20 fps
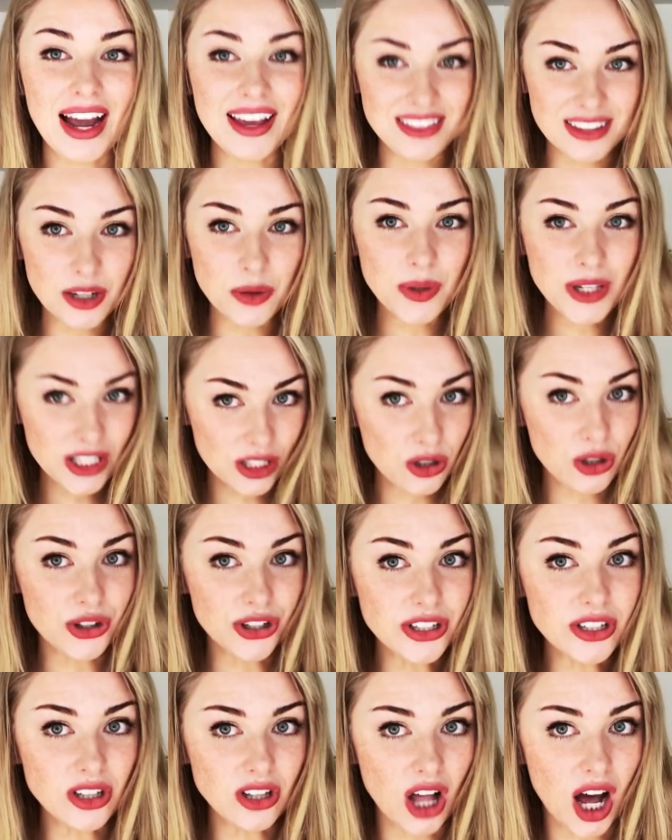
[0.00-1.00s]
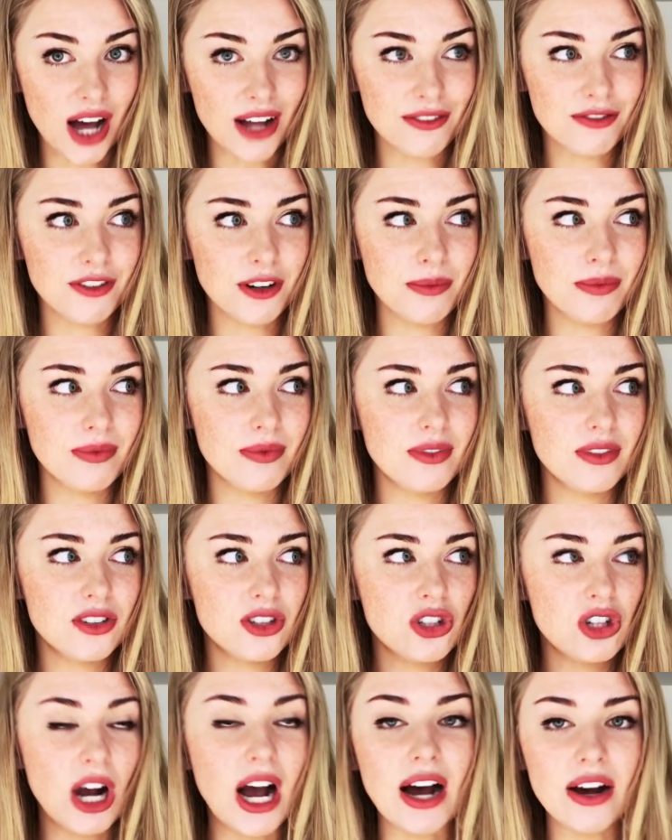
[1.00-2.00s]
I think we can learn a lot from
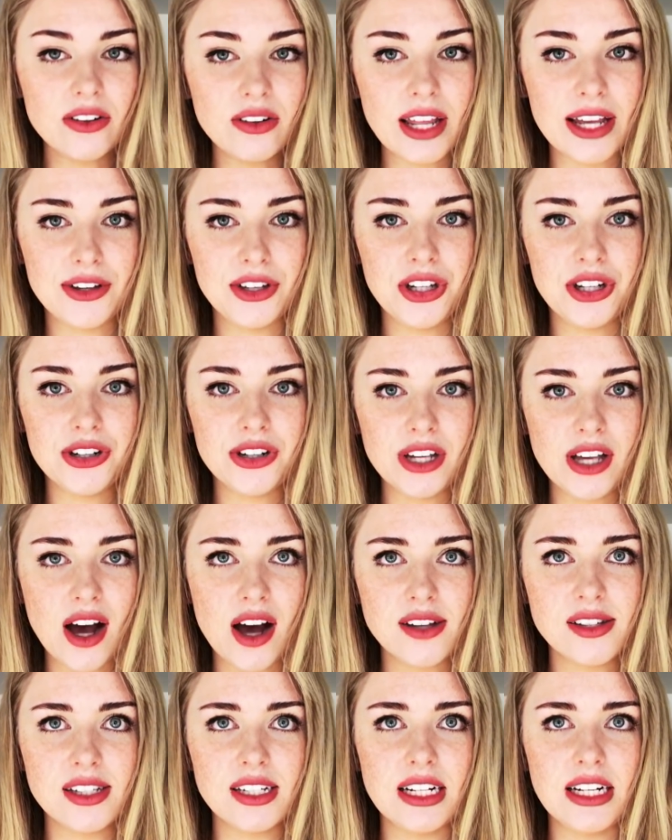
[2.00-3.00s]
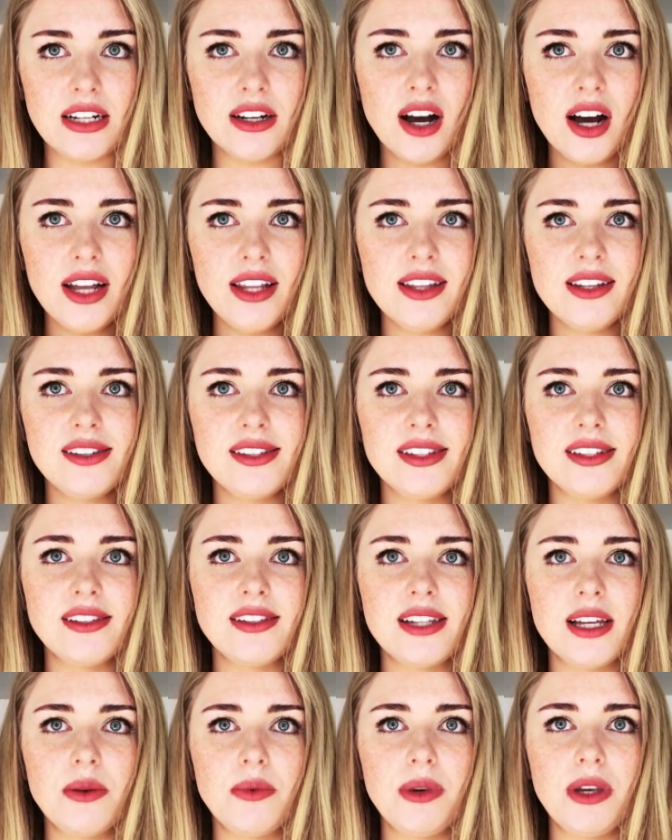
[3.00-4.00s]
childlike curiosity, not in the sense
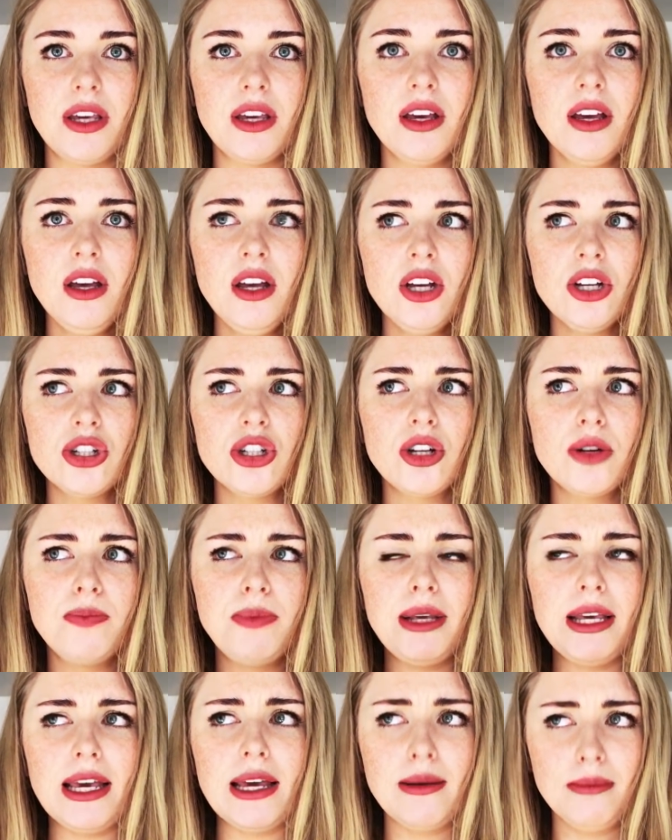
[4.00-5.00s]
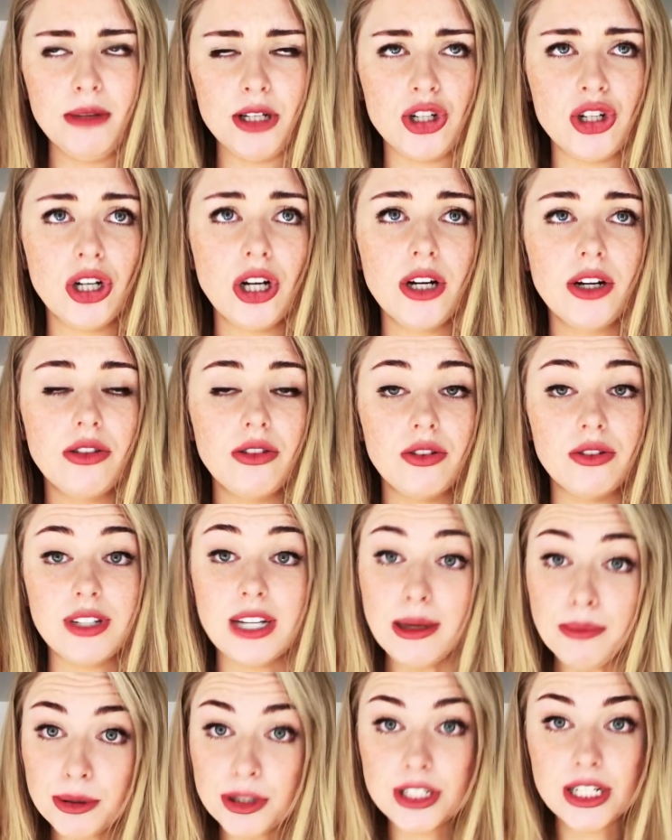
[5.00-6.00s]
that we should be immature and throw
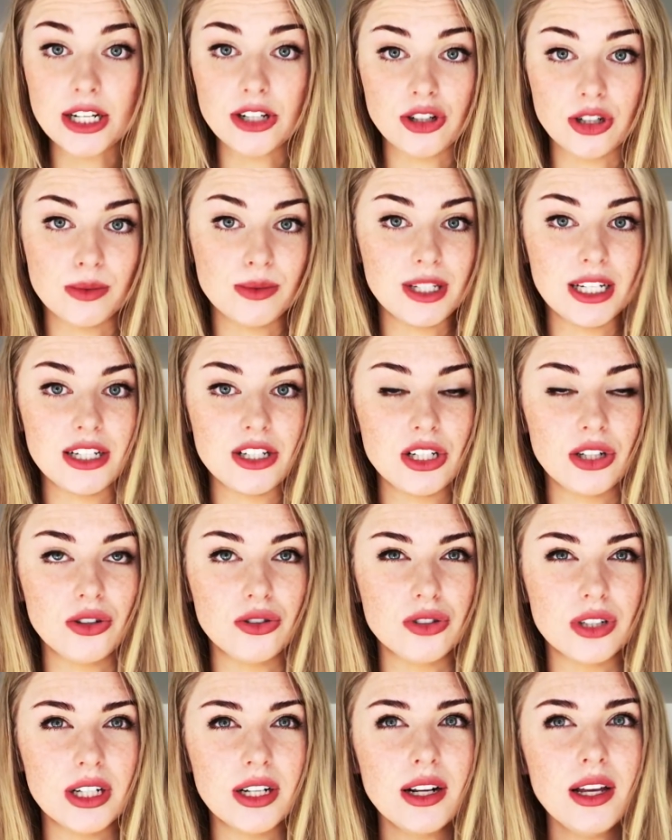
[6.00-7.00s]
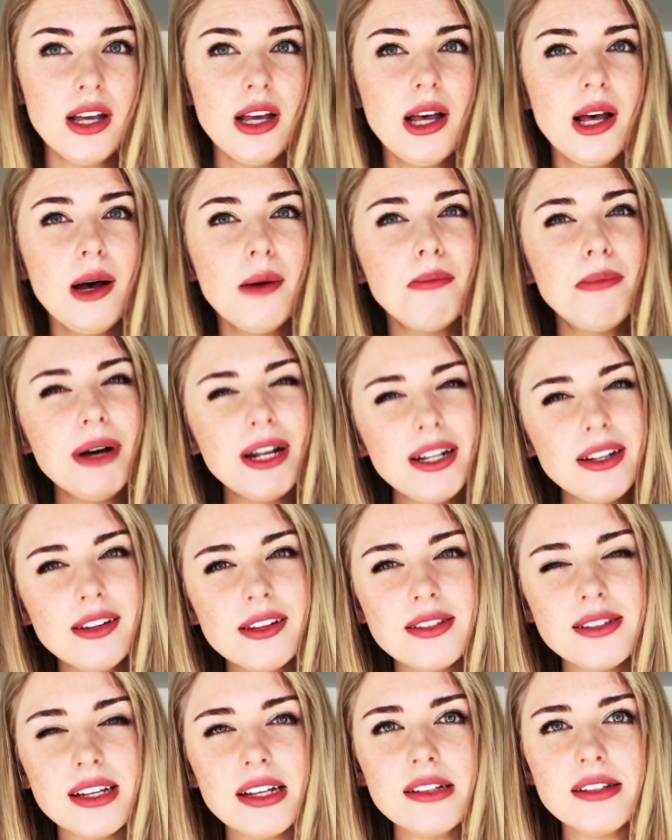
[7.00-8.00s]
temper tantrums like children, but in
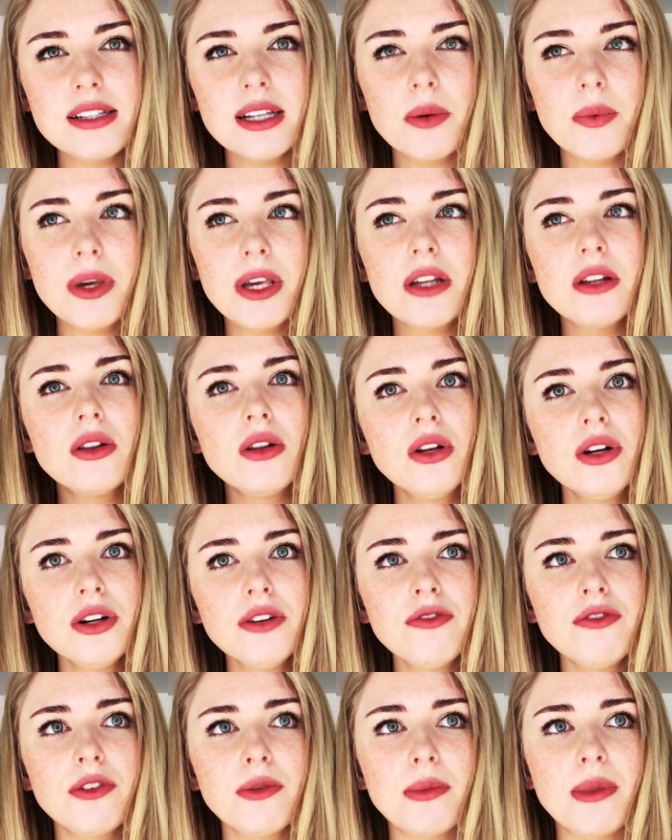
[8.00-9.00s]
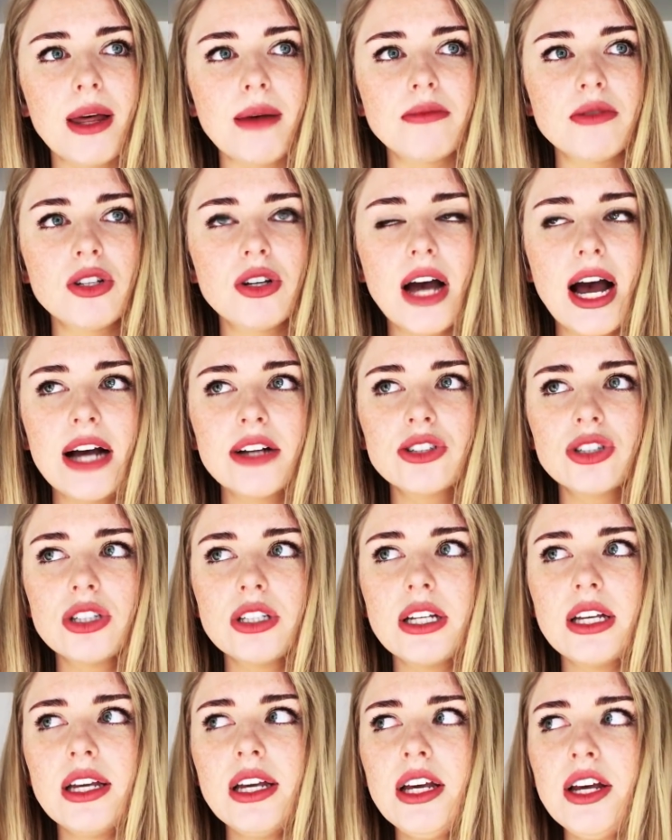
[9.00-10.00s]
the sense that we can learn from them to
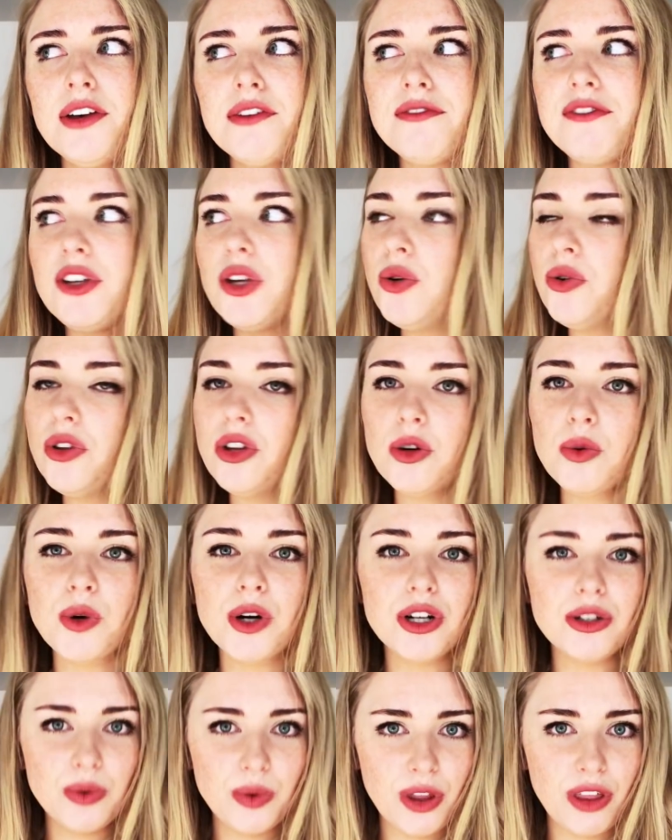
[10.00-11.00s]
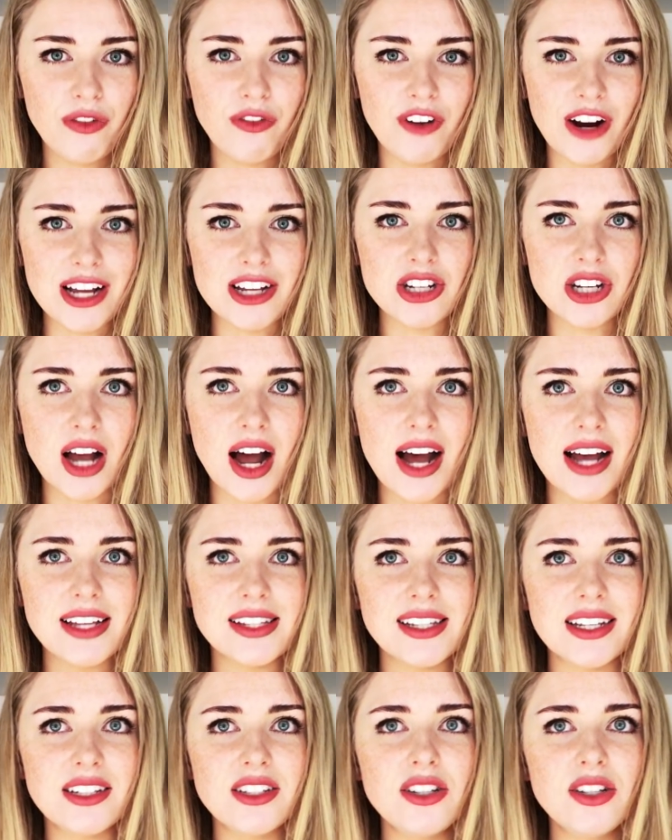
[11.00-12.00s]
actually view the world with fresh
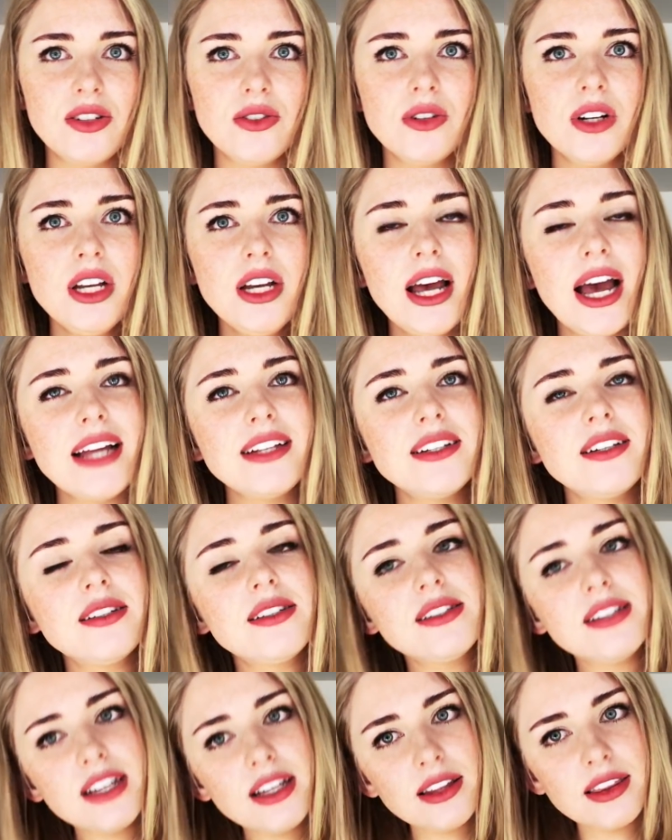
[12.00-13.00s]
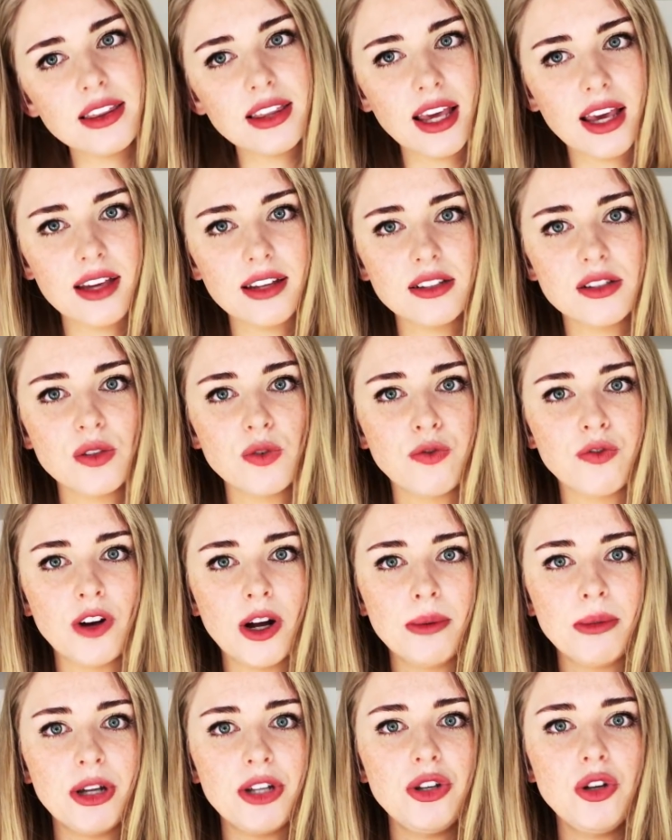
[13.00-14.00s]
eyes and to see things
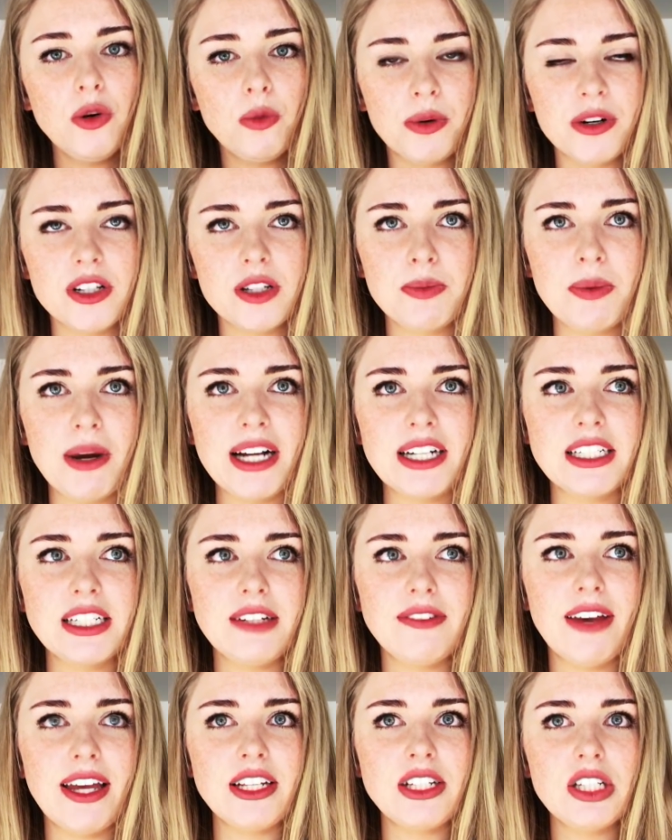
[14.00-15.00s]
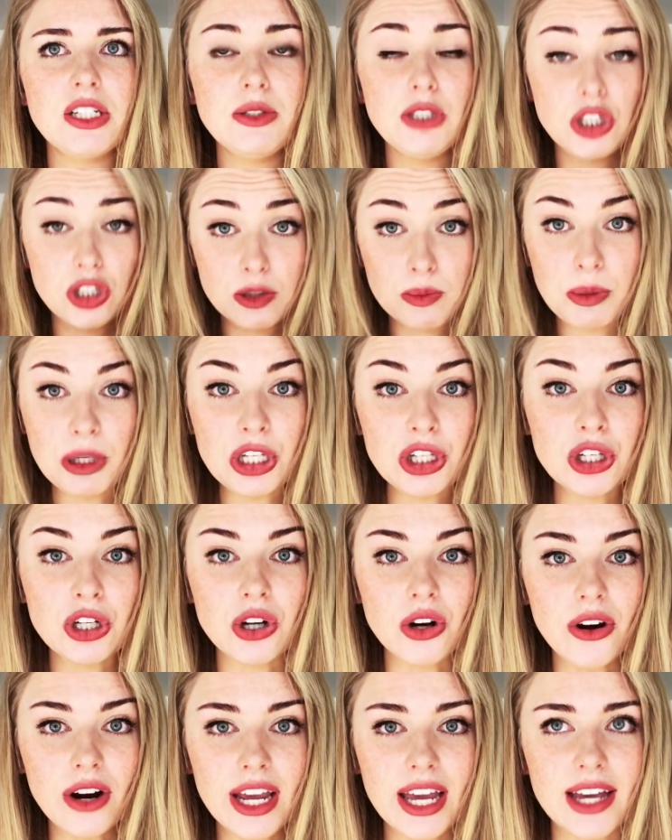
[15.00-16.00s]
from a new perspective and to just be
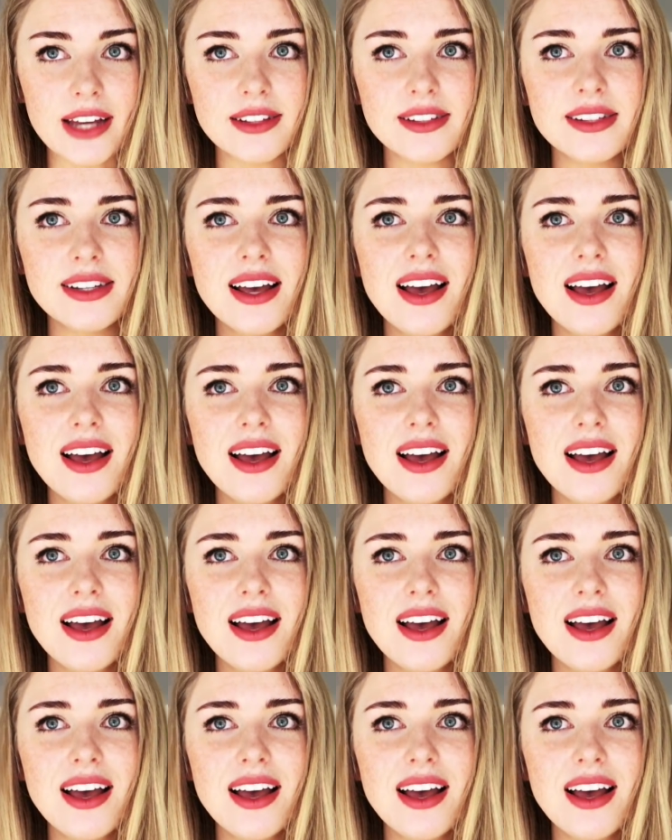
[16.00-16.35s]
curious.